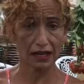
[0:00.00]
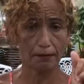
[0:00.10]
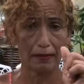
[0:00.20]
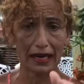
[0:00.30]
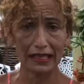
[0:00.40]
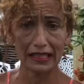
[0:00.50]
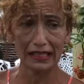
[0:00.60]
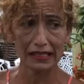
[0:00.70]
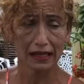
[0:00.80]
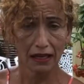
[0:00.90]

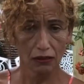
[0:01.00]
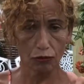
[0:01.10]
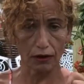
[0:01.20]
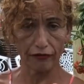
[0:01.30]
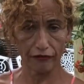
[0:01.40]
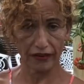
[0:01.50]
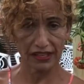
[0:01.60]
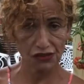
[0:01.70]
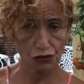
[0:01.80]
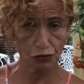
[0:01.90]
remindings to
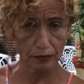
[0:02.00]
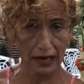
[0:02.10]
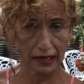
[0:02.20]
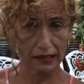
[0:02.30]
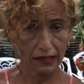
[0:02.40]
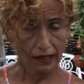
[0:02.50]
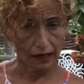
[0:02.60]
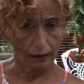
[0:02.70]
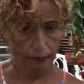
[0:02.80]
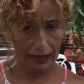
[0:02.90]
refresh your mind
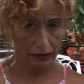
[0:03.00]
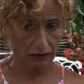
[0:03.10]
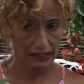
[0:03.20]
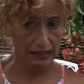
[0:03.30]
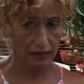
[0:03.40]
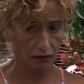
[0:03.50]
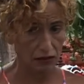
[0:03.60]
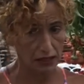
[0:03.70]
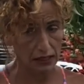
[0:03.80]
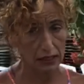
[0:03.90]
about desert
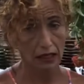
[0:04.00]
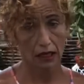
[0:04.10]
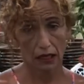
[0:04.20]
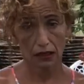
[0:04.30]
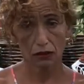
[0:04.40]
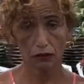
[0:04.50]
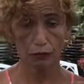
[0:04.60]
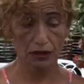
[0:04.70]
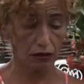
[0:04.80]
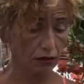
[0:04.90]
roses, and
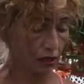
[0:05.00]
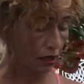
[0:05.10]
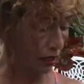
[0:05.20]
we all